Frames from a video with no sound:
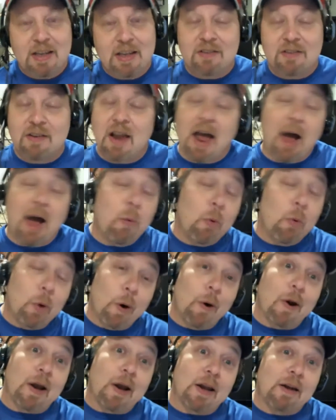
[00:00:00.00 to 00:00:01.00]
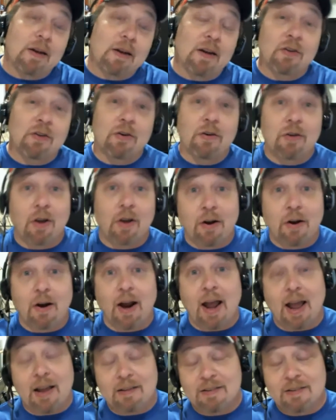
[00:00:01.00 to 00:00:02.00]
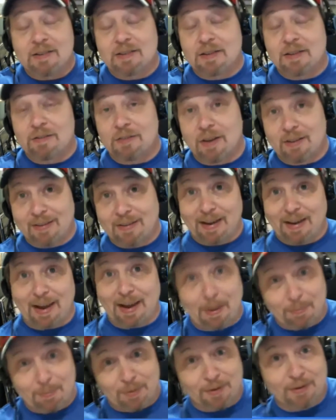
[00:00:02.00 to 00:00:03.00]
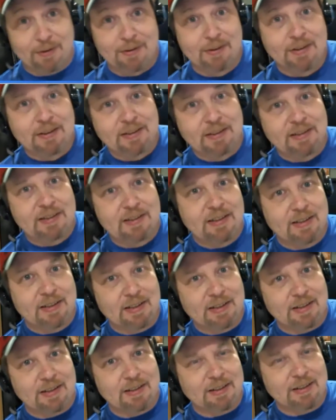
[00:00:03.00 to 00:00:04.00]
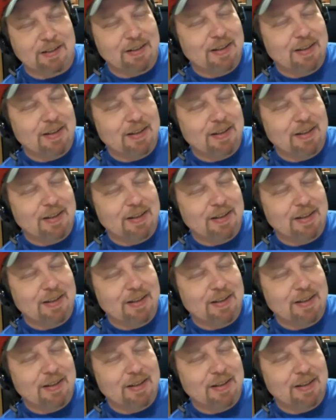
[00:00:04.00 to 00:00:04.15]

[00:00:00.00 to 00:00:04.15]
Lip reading: is now worried because her daughter acts as if nothing happened. And